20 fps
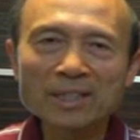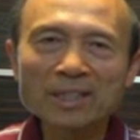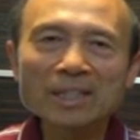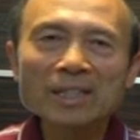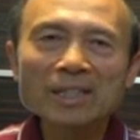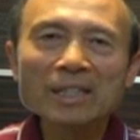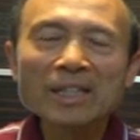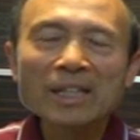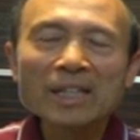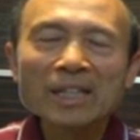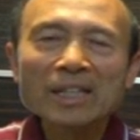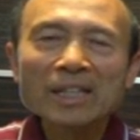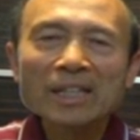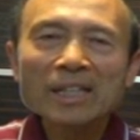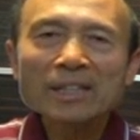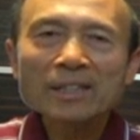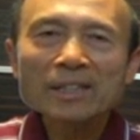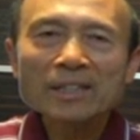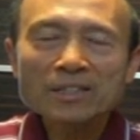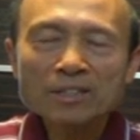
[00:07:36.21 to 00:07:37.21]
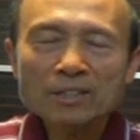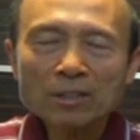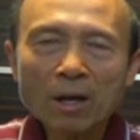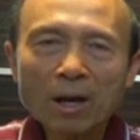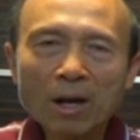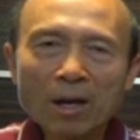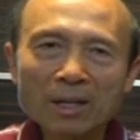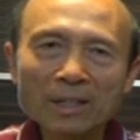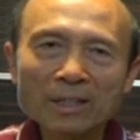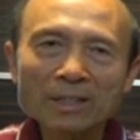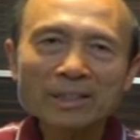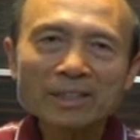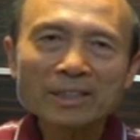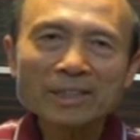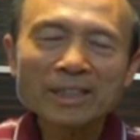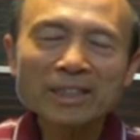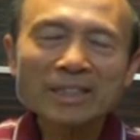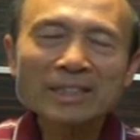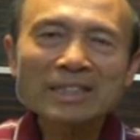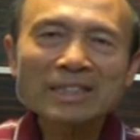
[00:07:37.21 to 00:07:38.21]
He, in his heart,
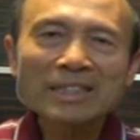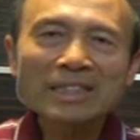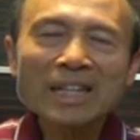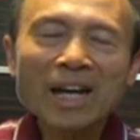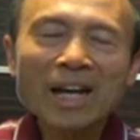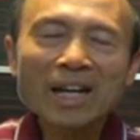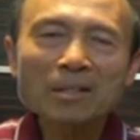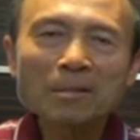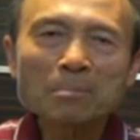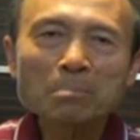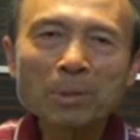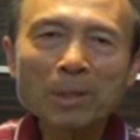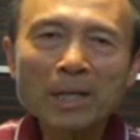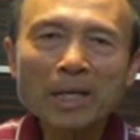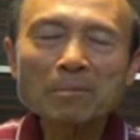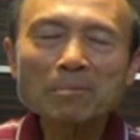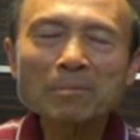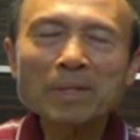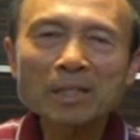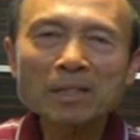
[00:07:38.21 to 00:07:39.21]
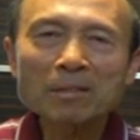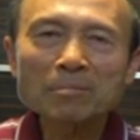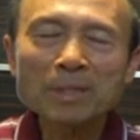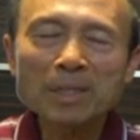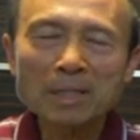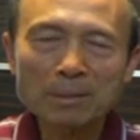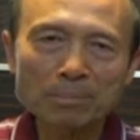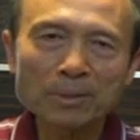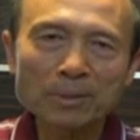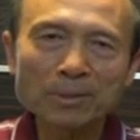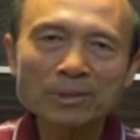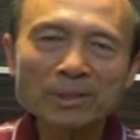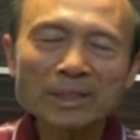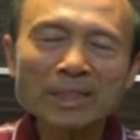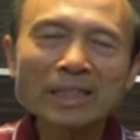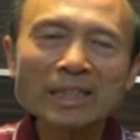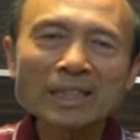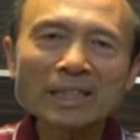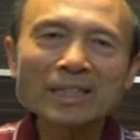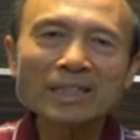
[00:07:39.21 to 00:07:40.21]
is not blaming people,
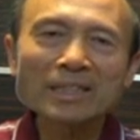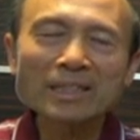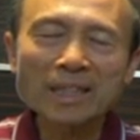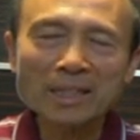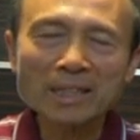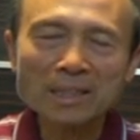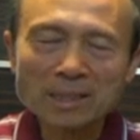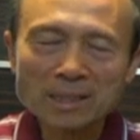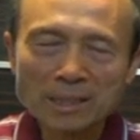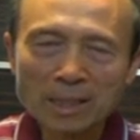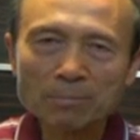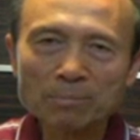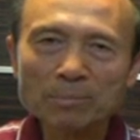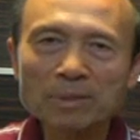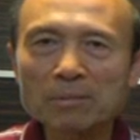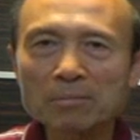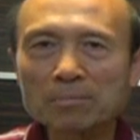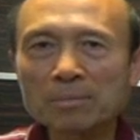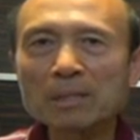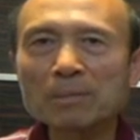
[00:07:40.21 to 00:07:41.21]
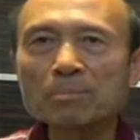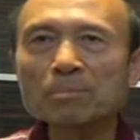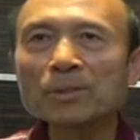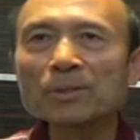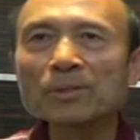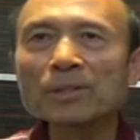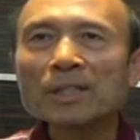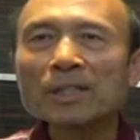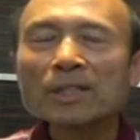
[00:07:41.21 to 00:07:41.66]
he is accepting people.